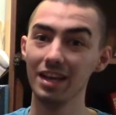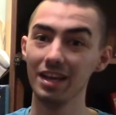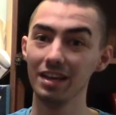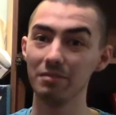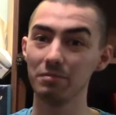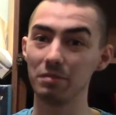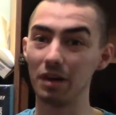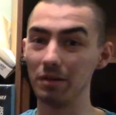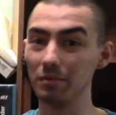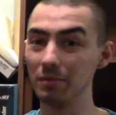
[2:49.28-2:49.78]

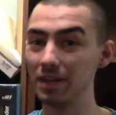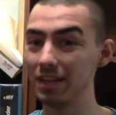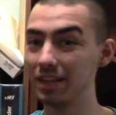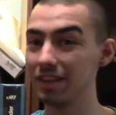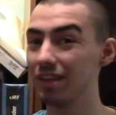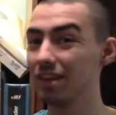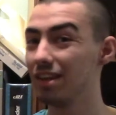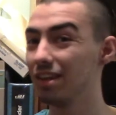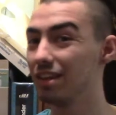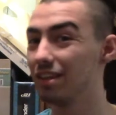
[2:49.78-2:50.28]
Problem
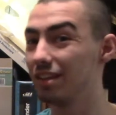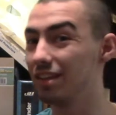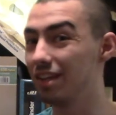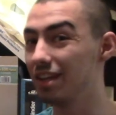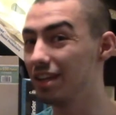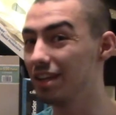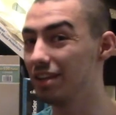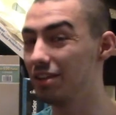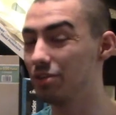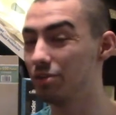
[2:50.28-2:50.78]
is, the
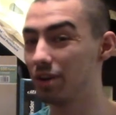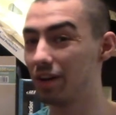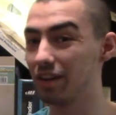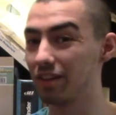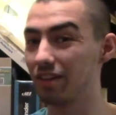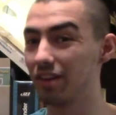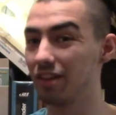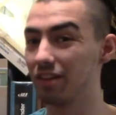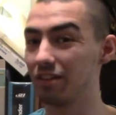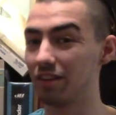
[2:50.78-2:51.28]

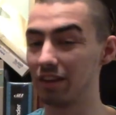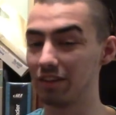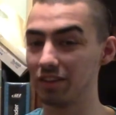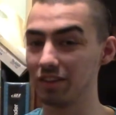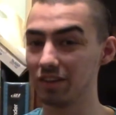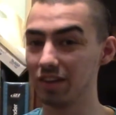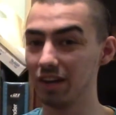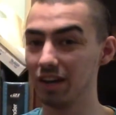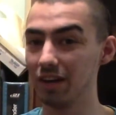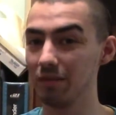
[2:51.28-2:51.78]
United States at the
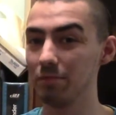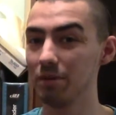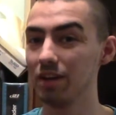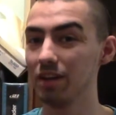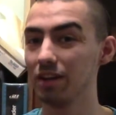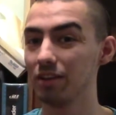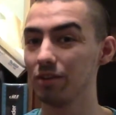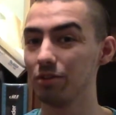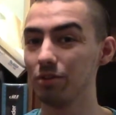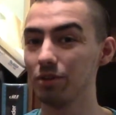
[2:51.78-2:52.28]
time
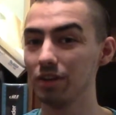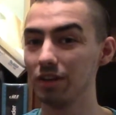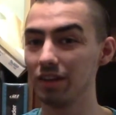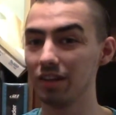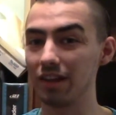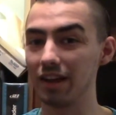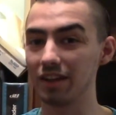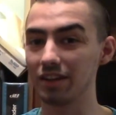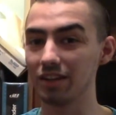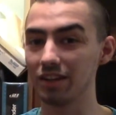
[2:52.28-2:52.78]
couldn't
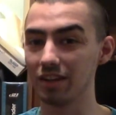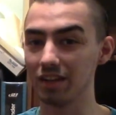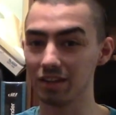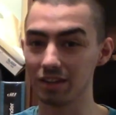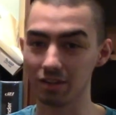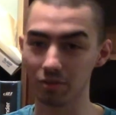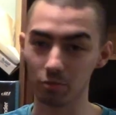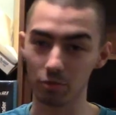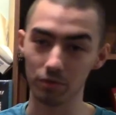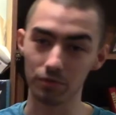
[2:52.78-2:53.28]
exactly get
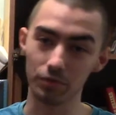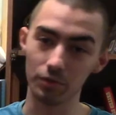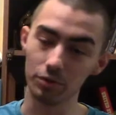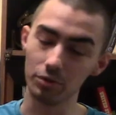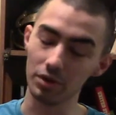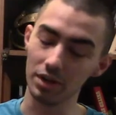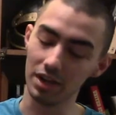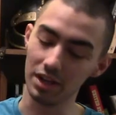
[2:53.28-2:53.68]
this one through.